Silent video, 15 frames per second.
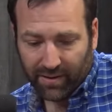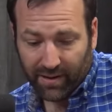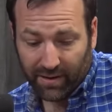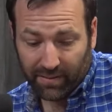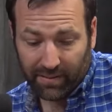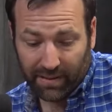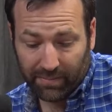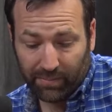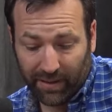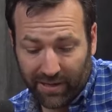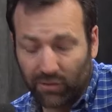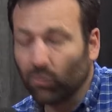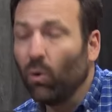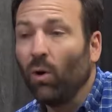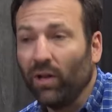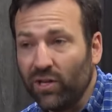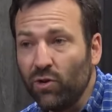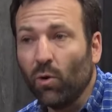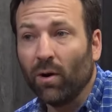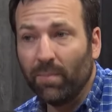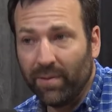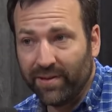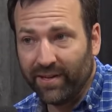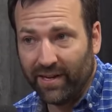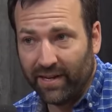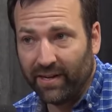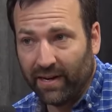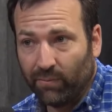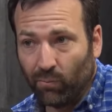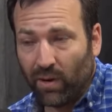you know, it plays a role in your
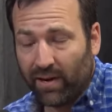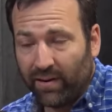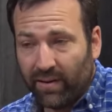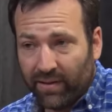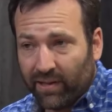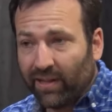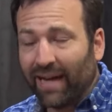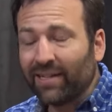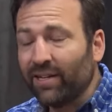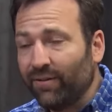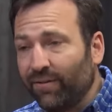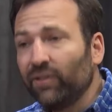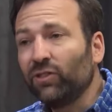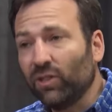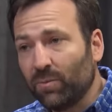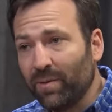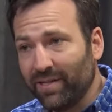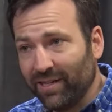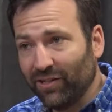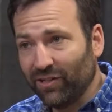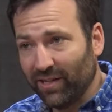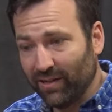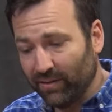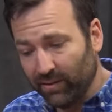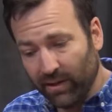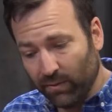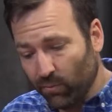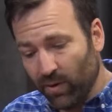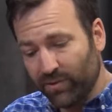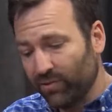position in, in, the elected official's position you
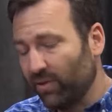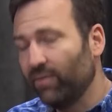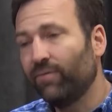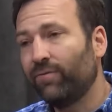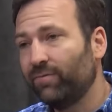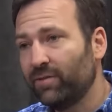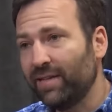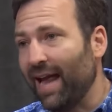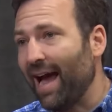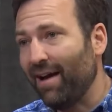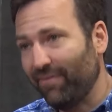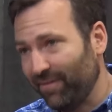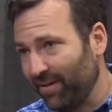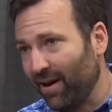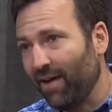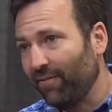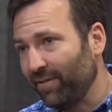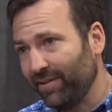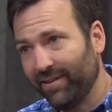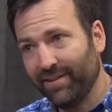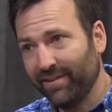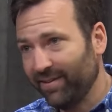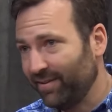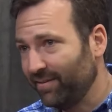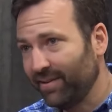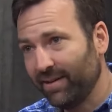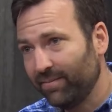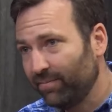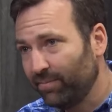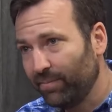know what sort of staff and offices and,
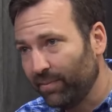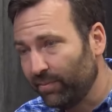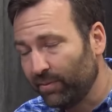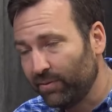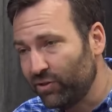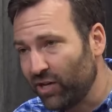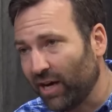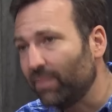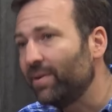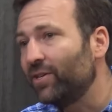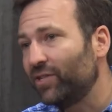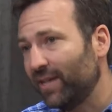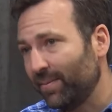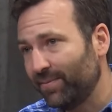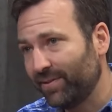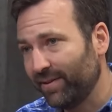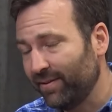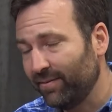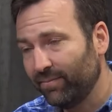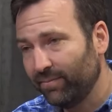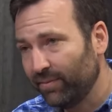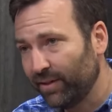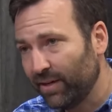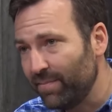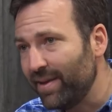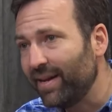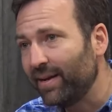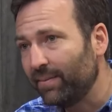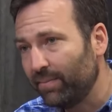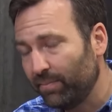and chairmanships and
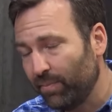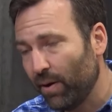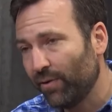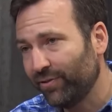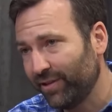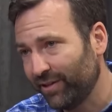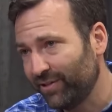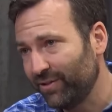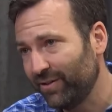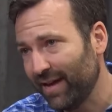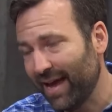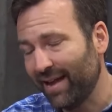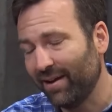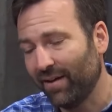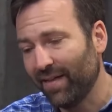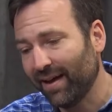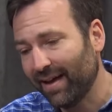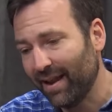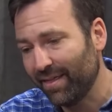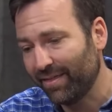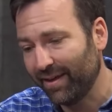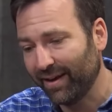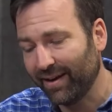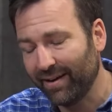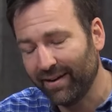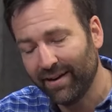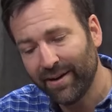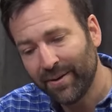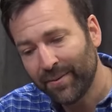committee postings you get and all that kind of thing and